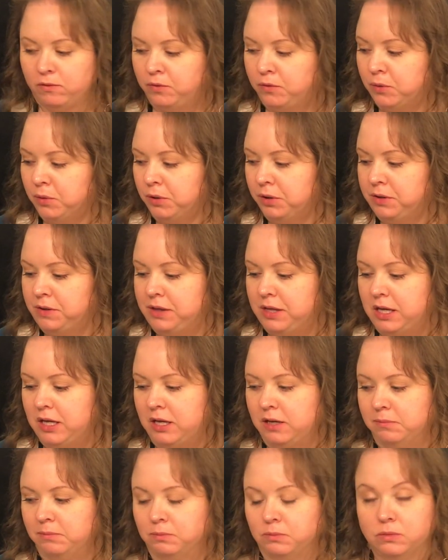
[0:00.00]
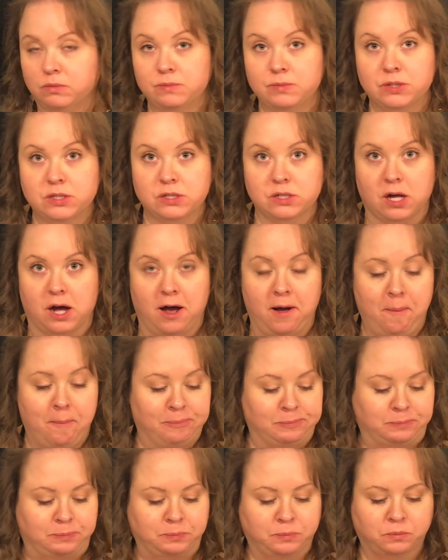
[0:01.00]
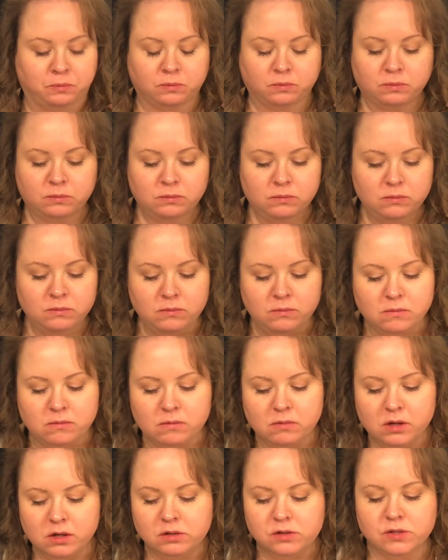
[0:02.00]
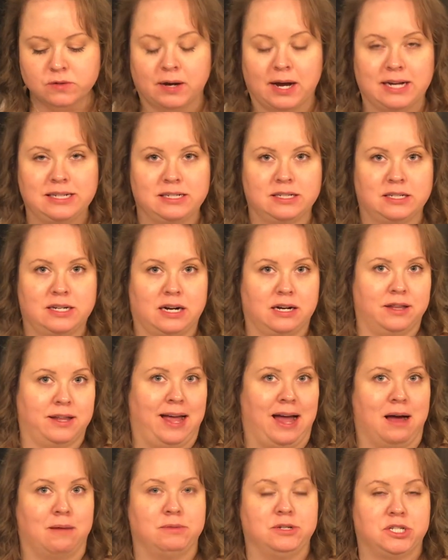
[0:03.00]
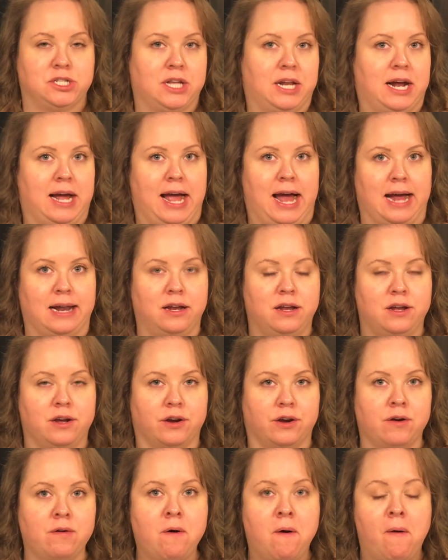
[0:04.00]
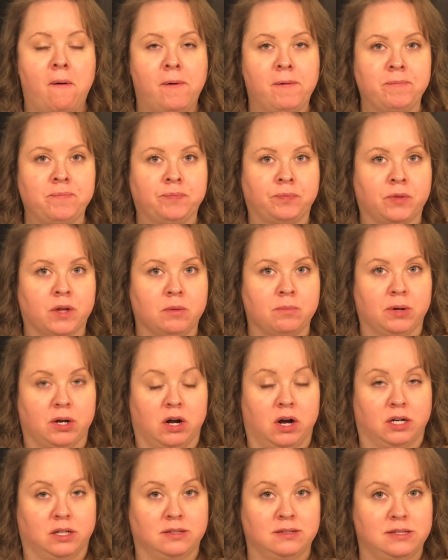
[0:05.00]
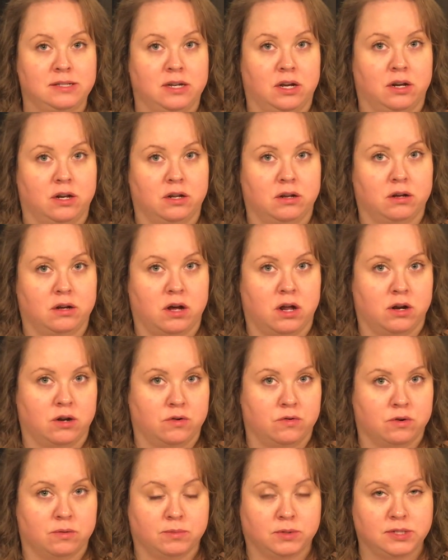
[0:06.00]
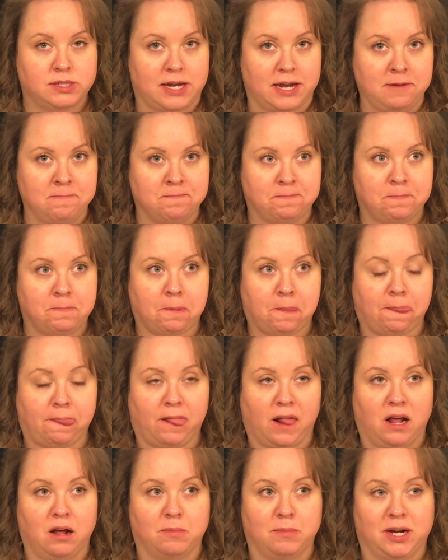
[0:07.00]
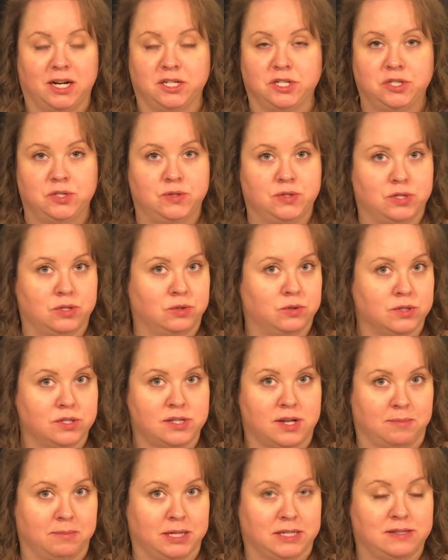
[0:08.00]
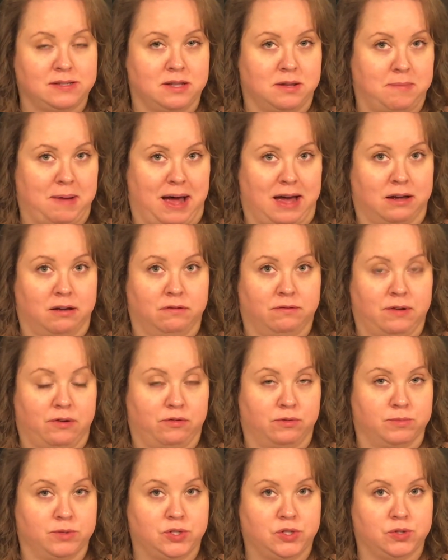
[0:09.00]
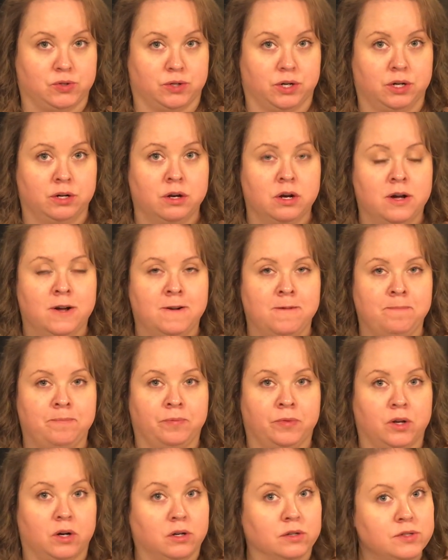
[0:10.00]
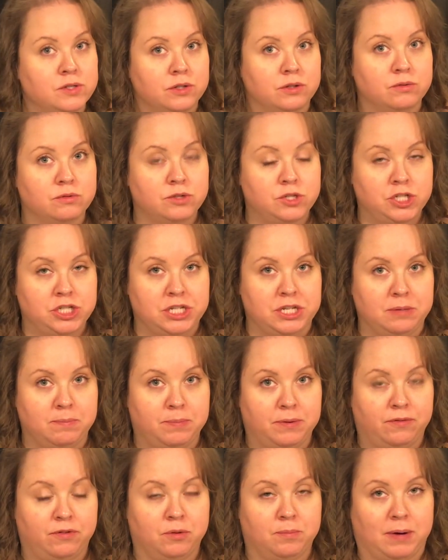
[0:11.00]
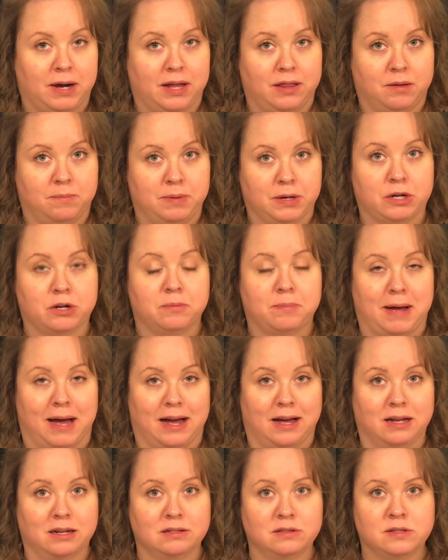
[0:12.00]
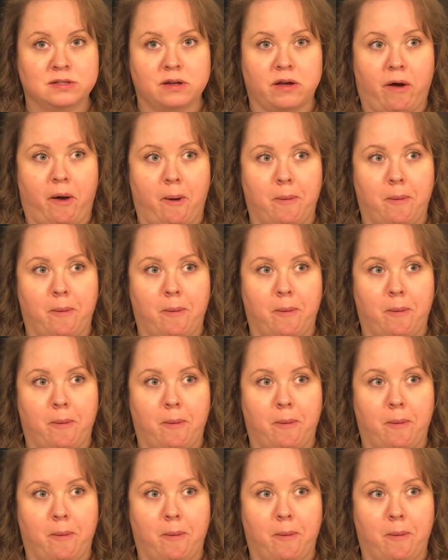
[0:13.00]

For the slaw, so I did it out of the cabbage that I had here, but honestly on a normal day, I just use the coleslaw mix in the bag from the store. Also cheap if you buy the bigger bags.